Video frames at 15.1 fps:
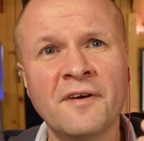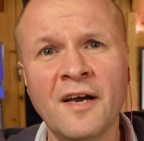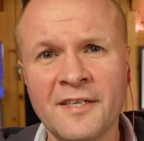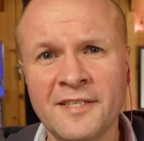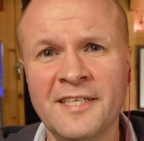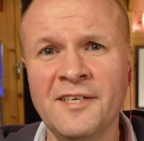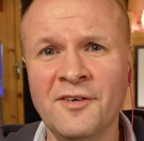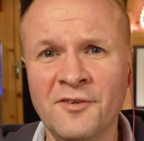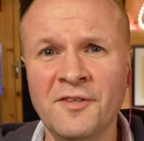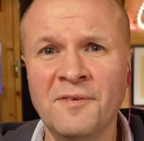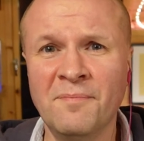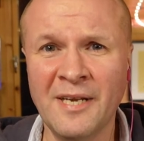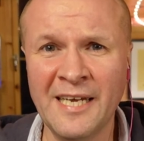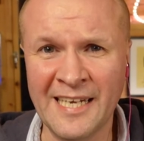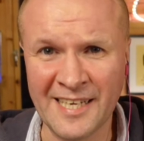cutting on the
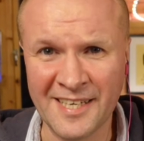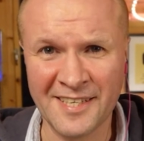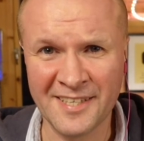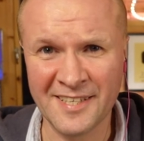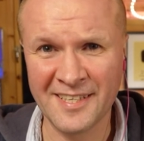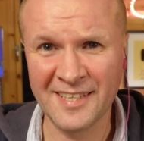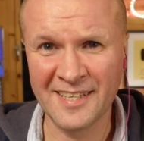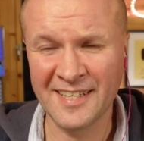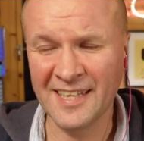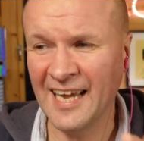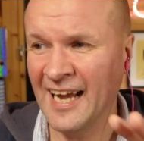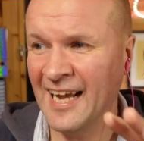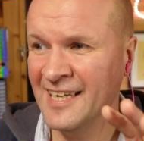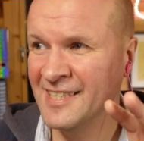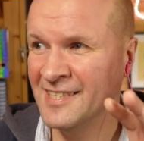blink,
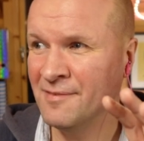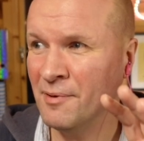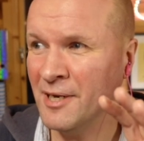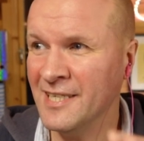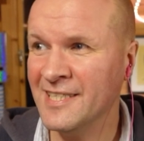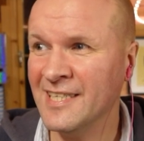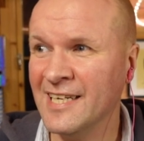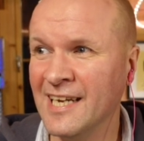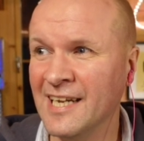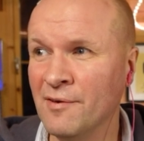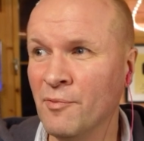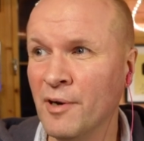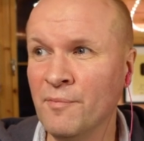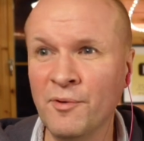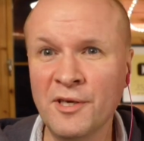and basically
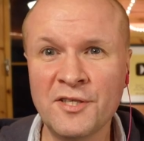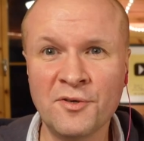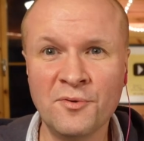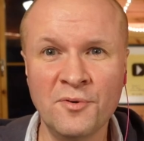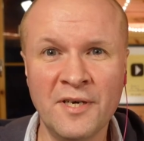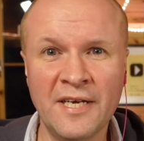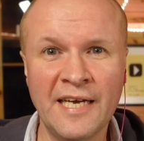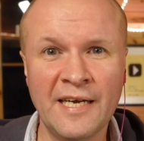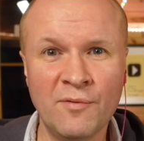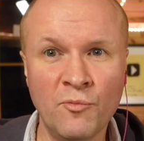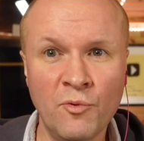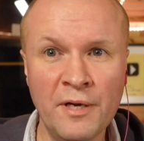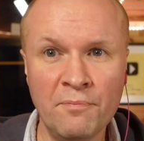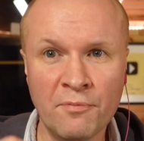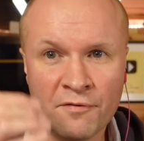when we're talking
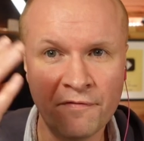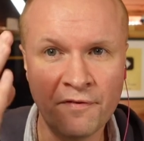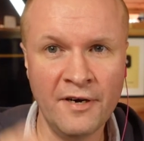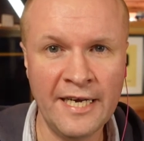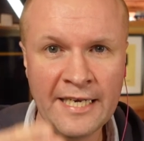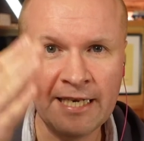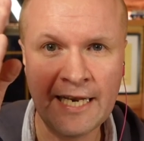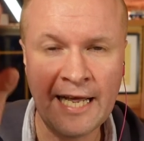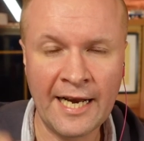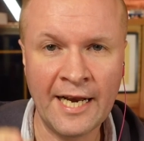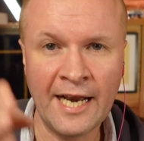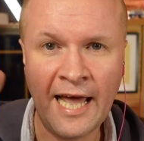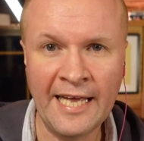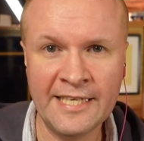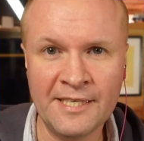we provide
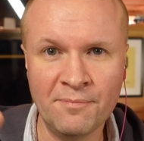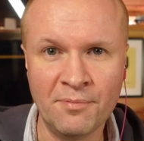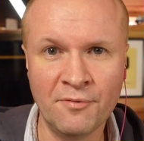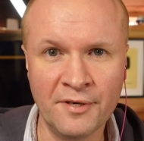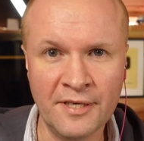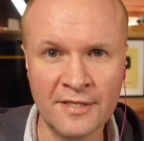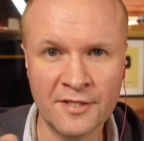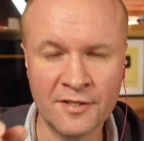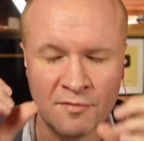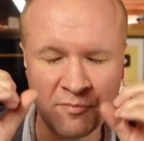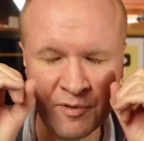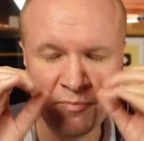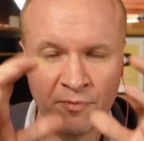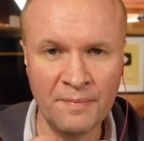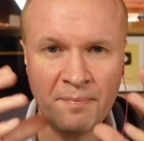little edit points
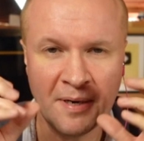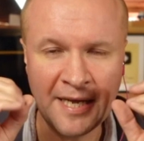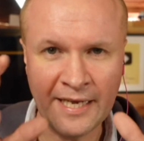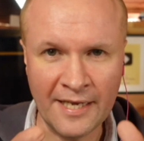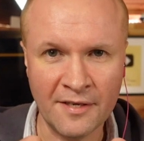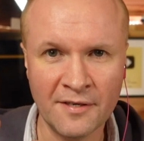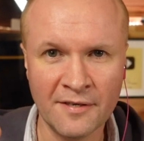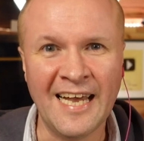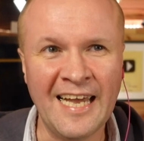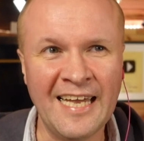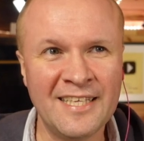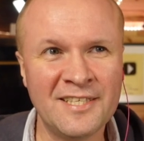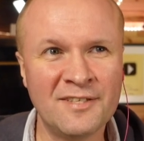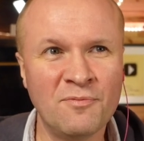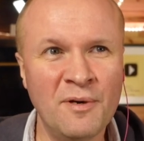when we blink.
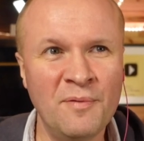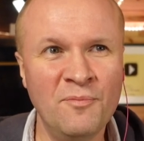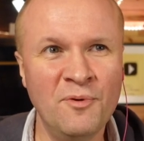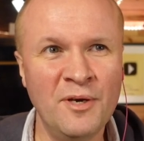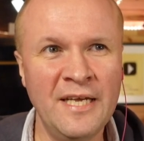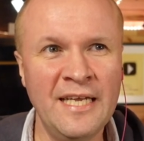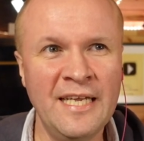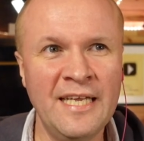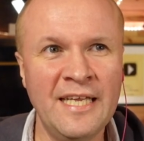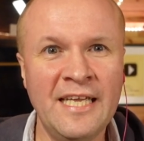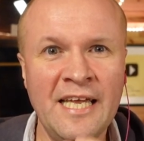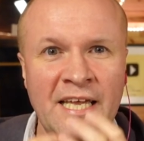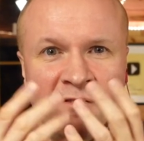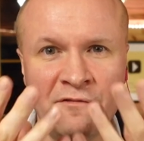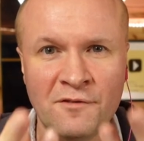It's when we
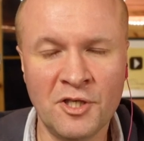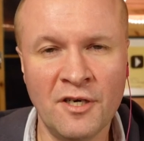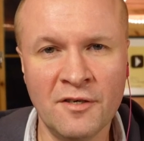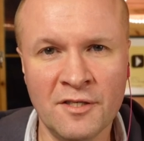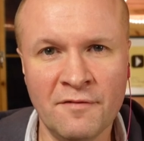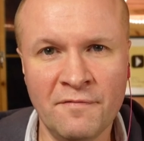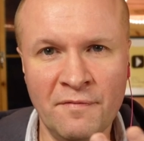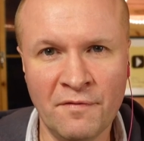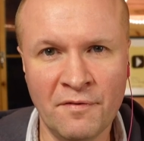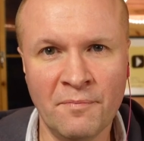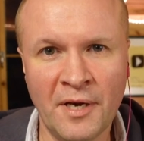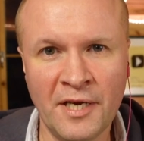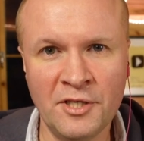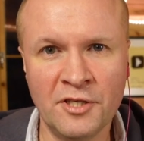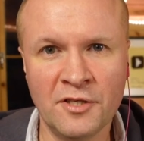give chunks of
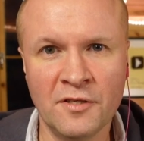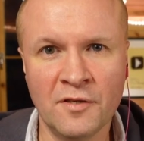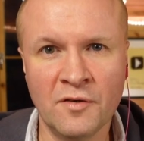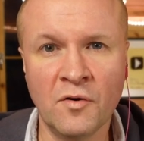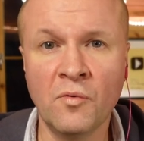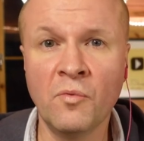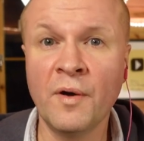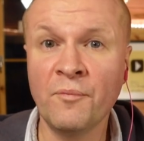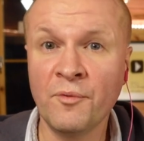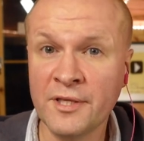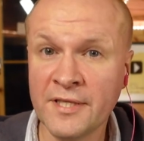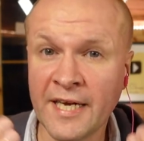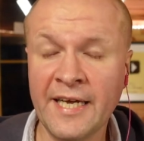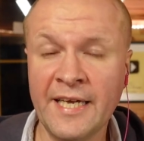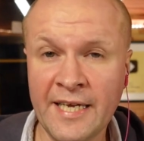information or when we're
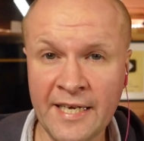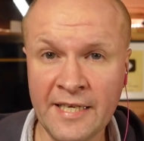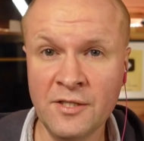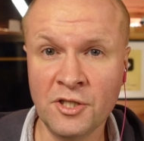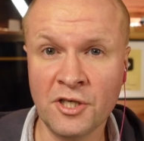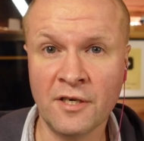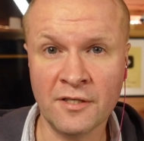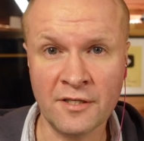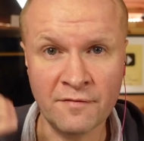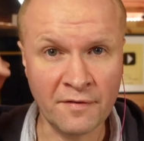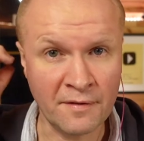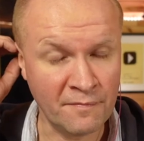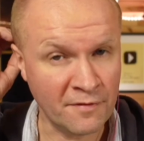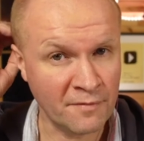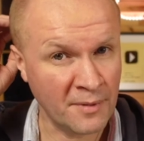taking in chunks of
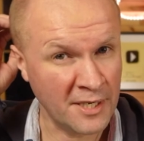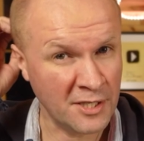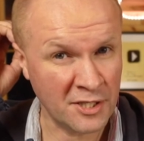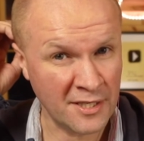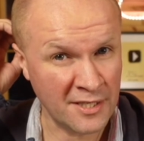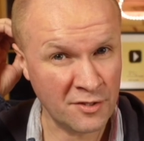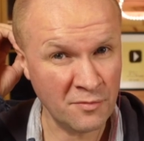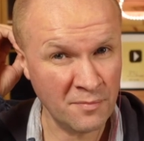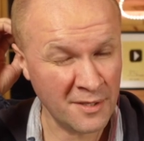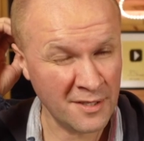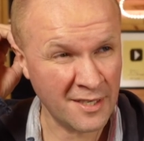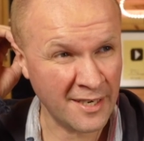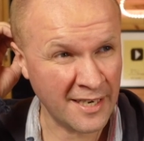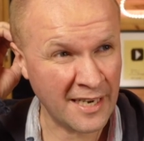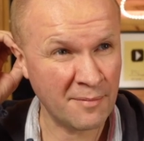information. It's
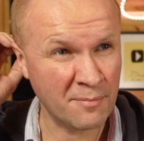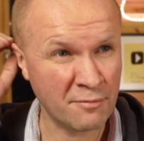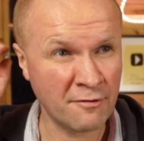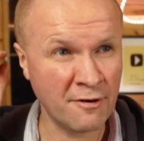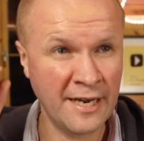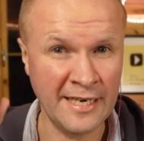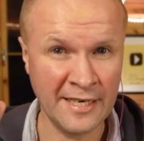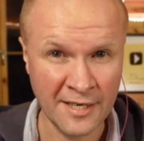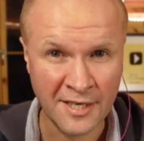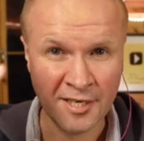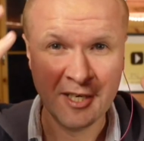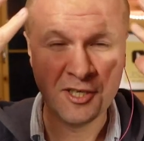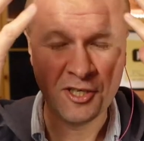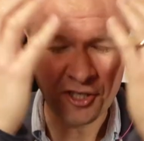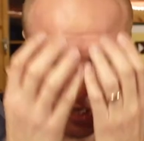almost like our brain
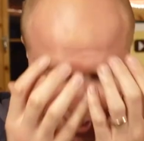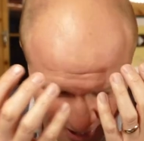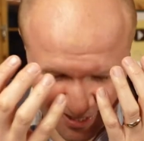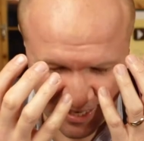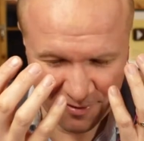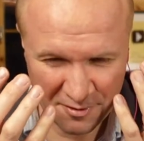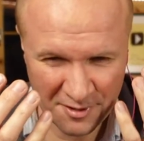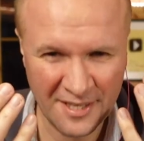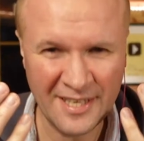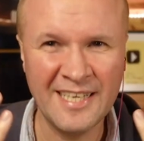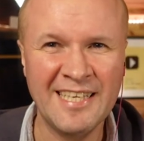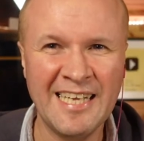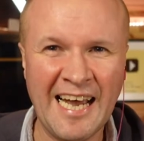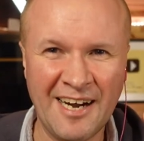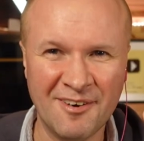shutting everything
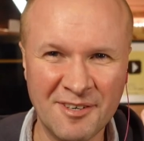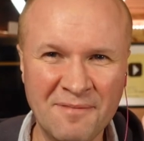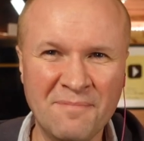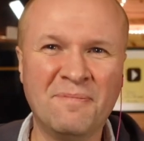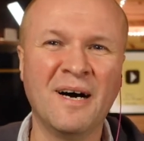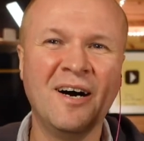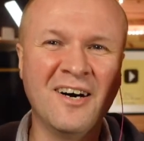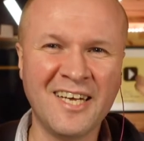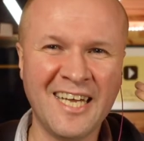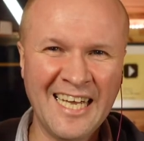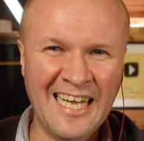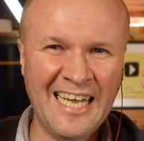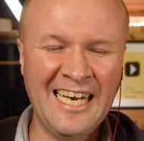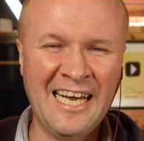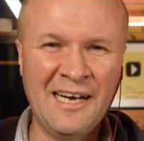down, parking
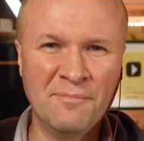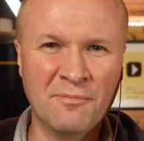it in our